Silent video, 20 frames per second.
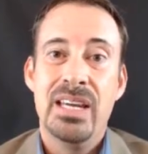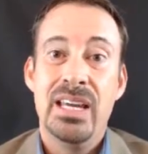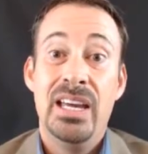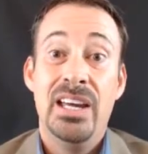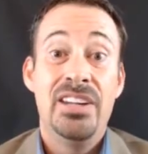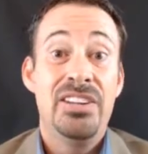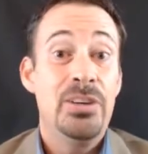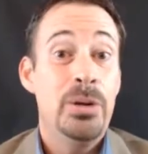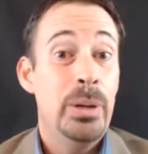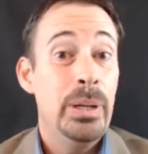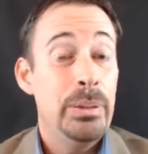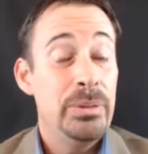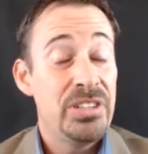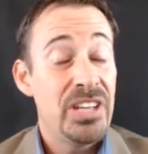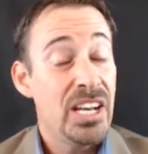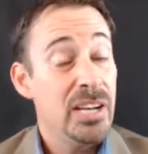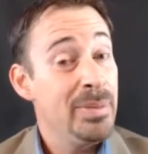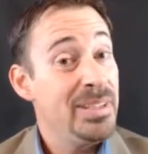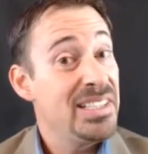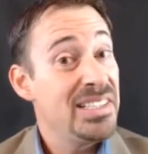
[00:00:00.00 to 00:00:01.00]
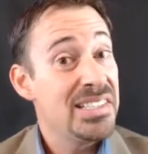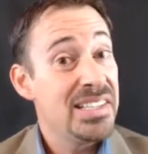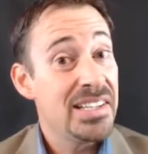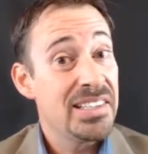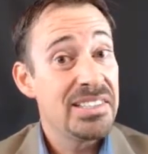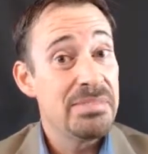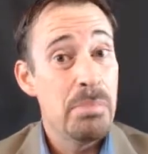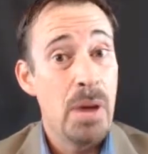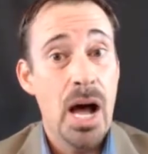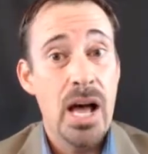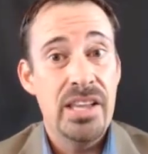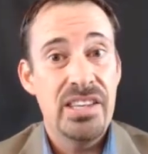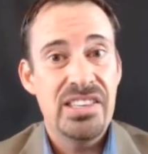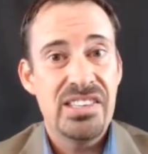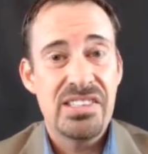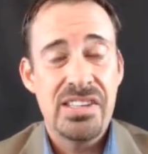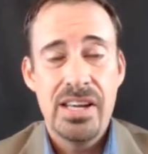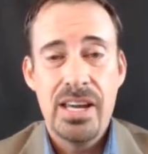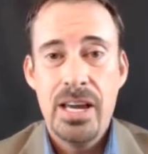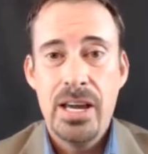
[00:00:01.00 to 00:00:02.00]
So it was going to be 6
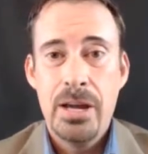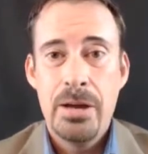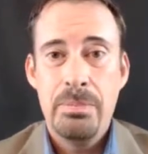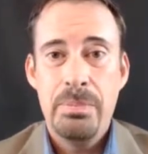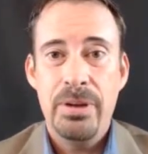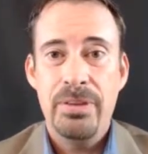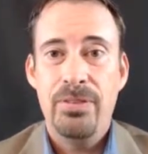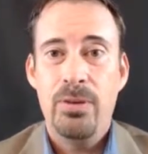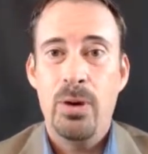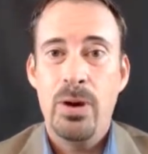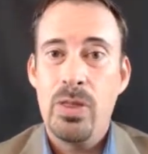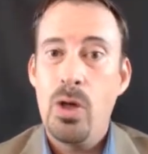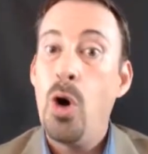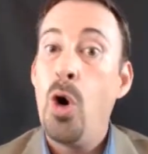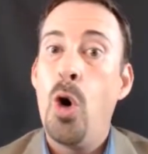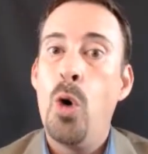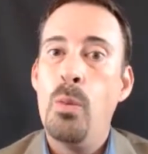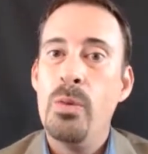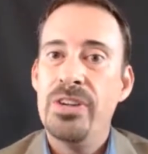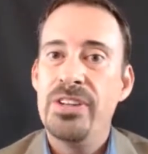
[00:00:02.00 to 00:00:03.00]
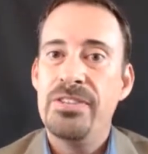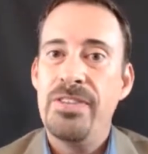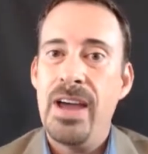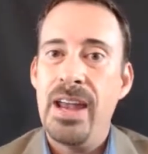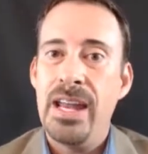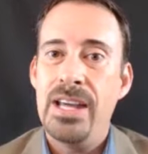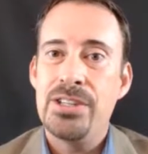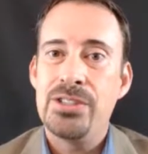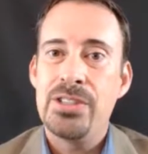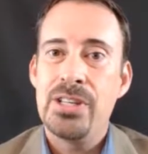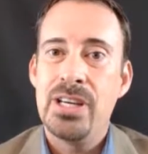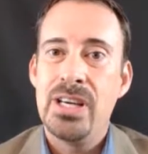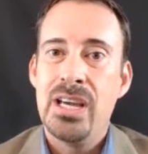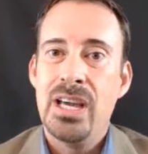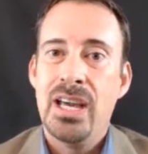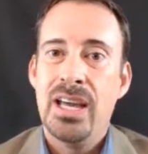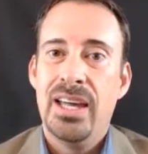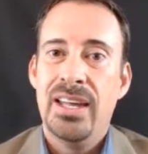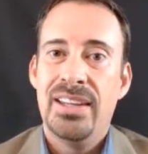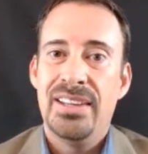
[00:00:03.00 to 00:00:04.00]
months before the home was finished.
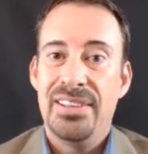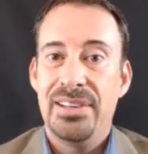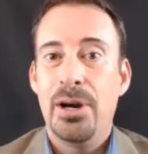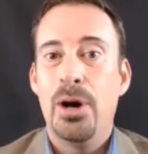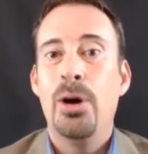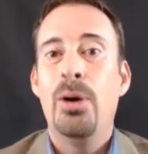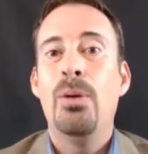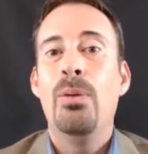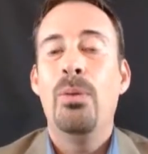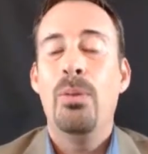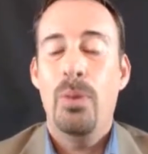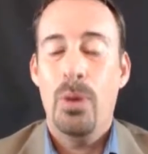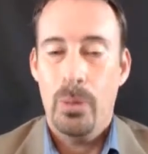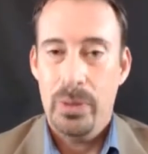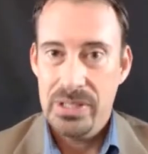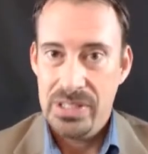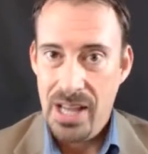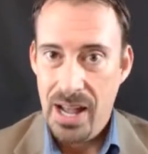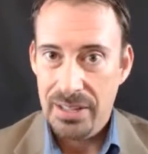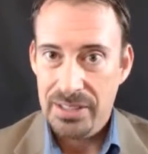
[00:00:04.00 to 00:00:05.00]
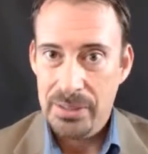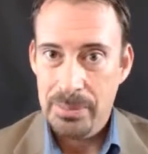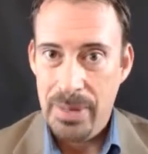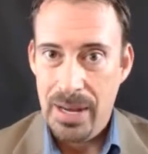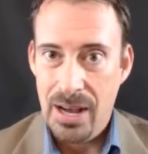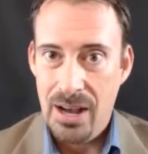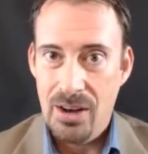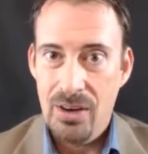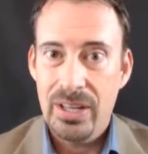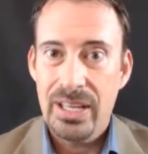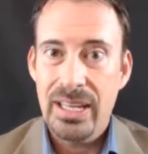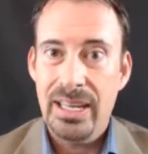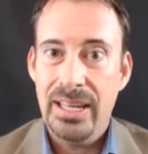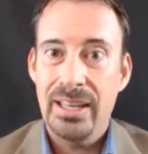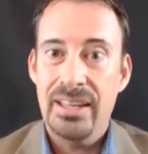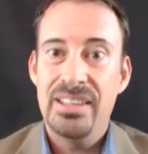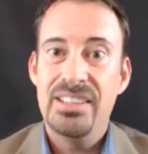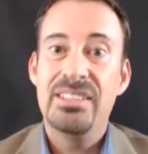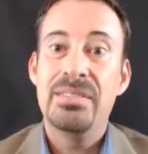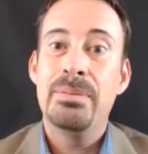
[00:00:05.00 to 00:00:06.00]
So what we talked about
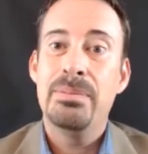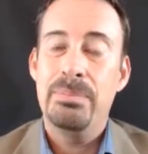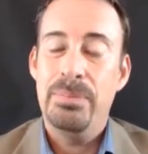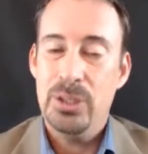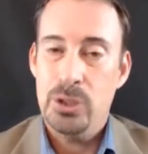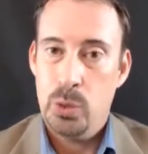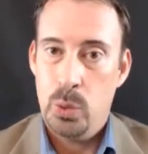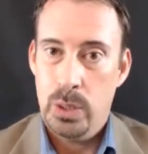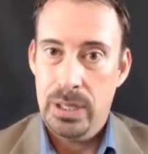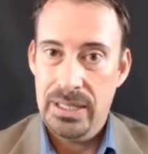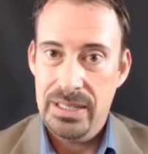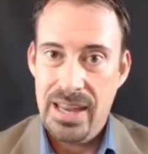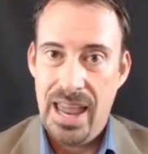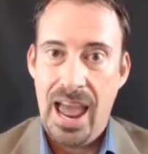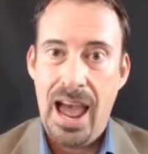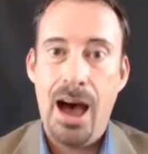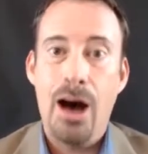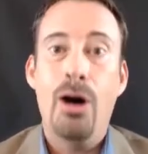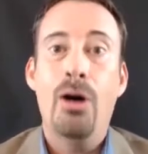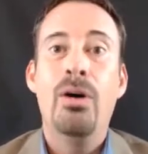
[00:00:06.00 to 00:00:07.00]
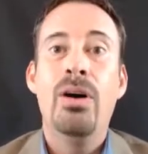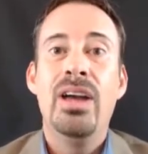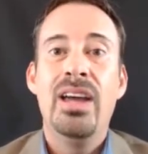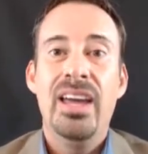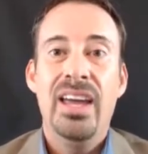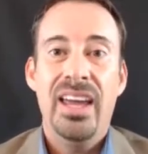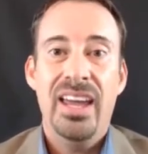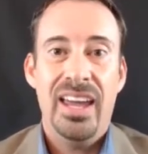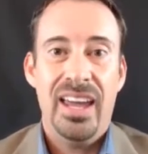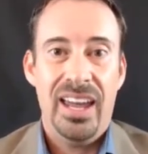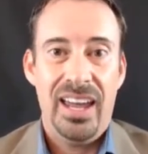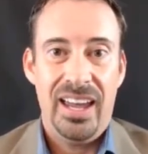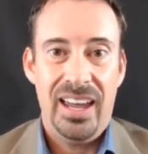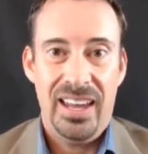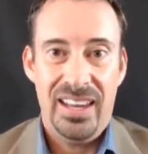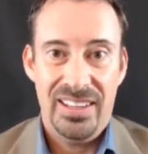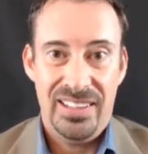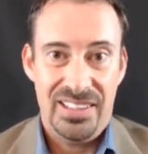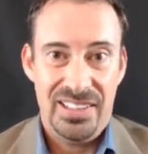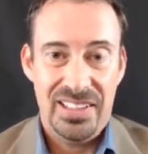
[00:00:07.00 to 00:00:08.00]
is between now
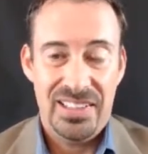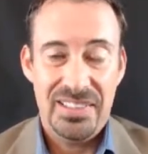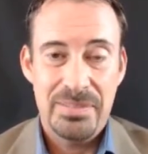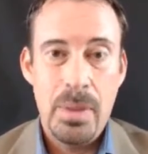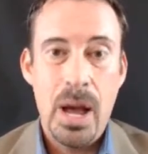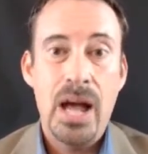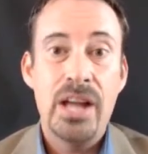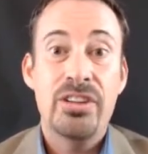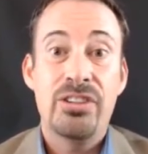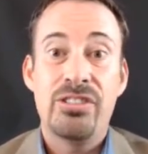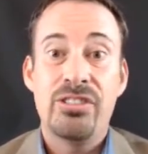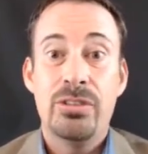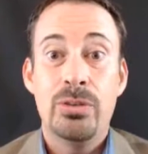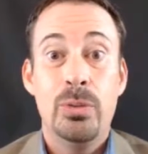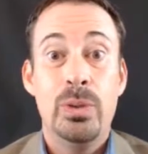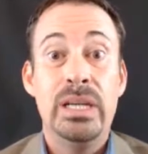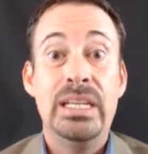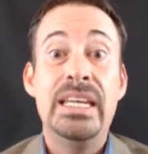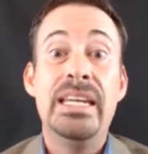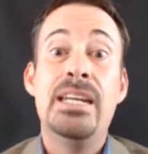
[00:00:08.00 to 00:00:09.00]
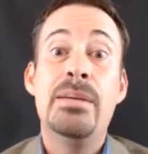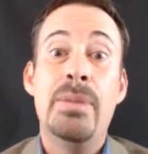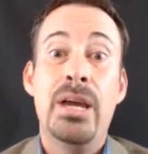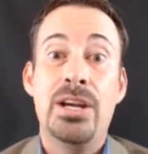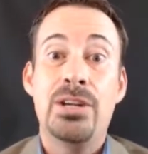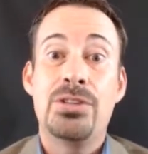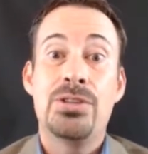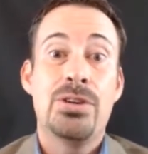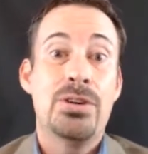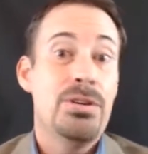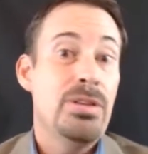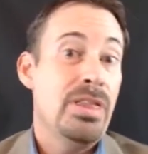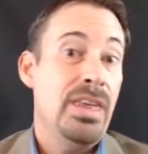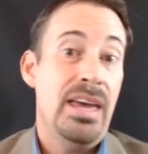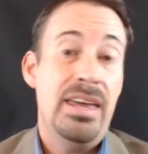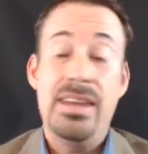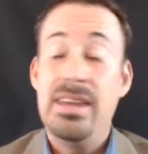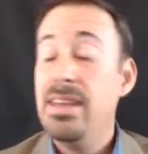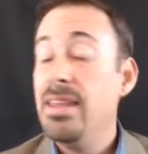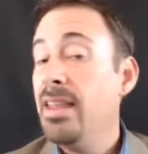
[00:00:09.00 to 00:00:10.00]
and 6 months, we need to make sure
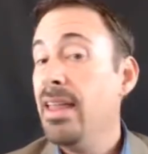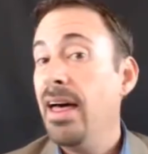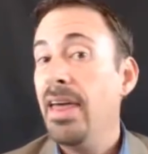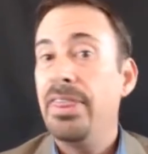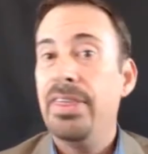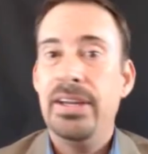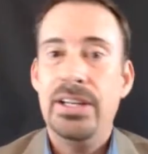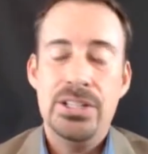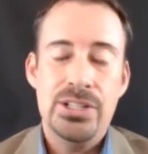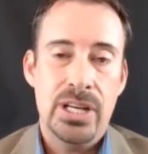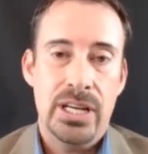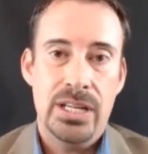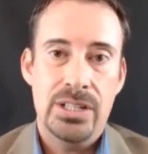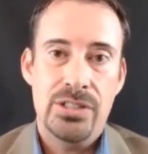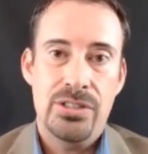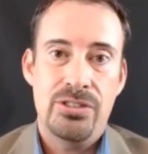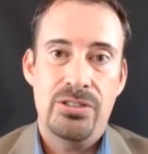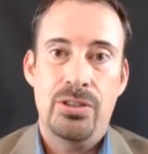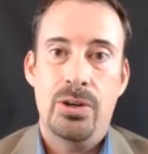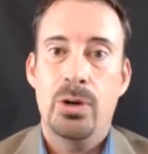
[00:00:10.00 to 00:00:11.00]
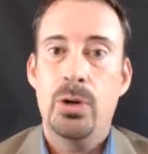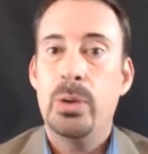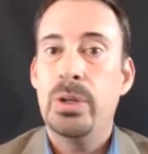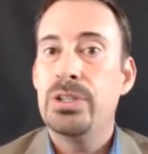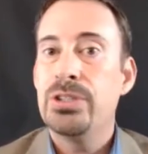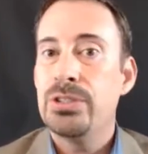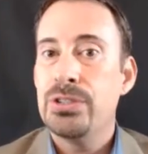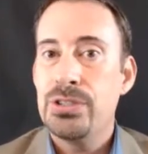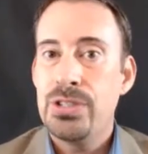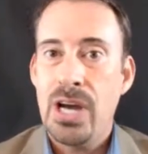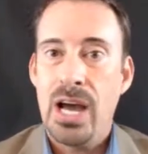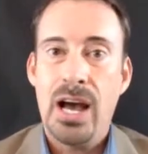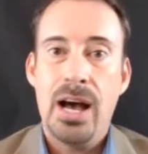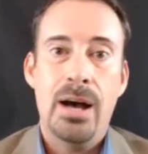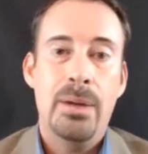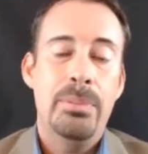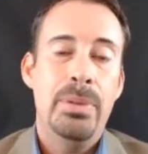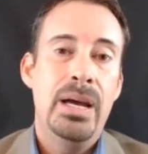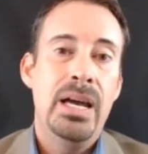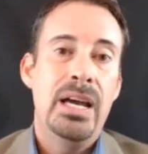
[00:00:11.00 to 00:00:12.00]
that nothing changes. Don't quit your
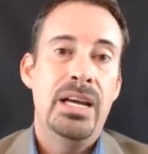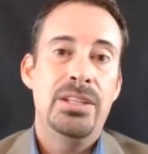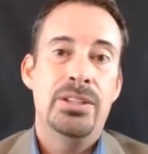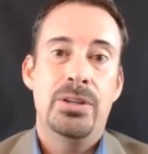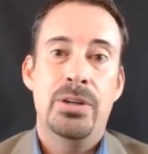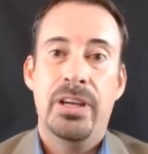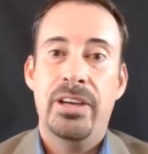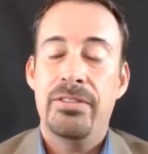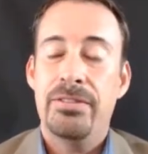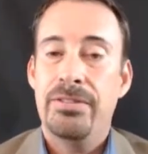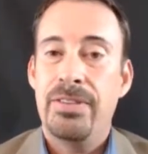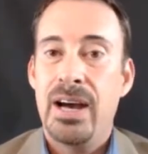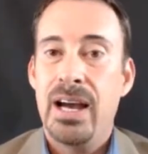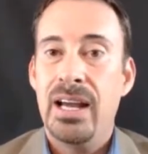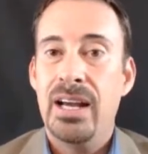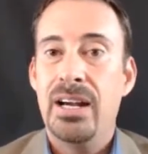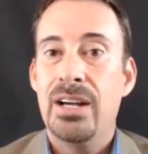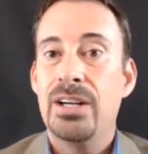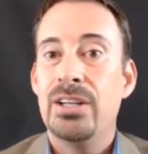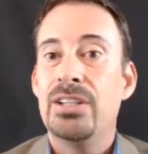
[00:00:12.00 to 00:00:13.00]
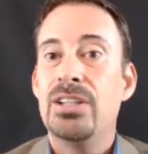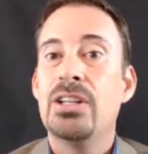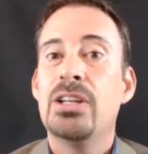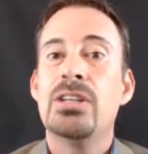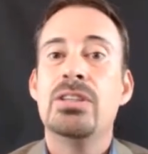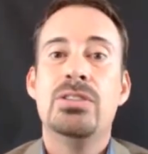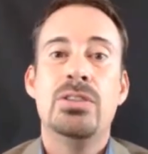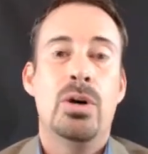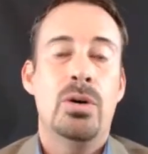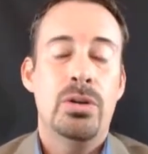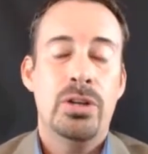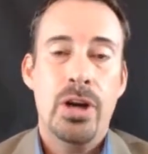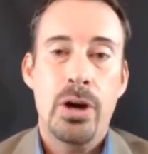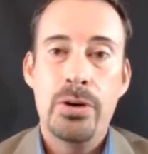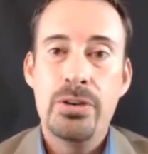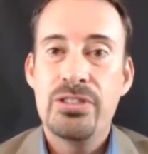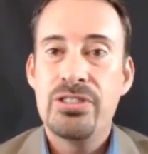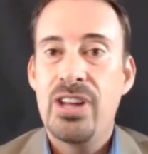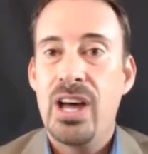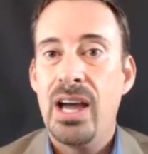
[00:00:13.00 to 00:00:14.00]
job. Don't get fired. Don't
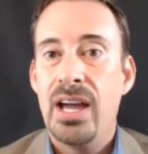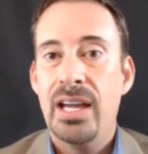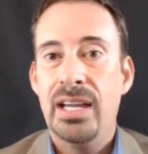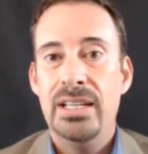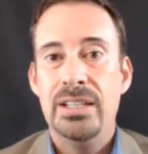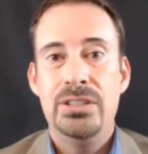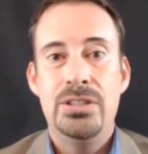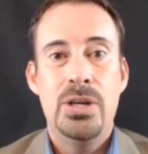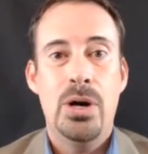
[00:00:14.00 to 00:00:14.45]
co-sign.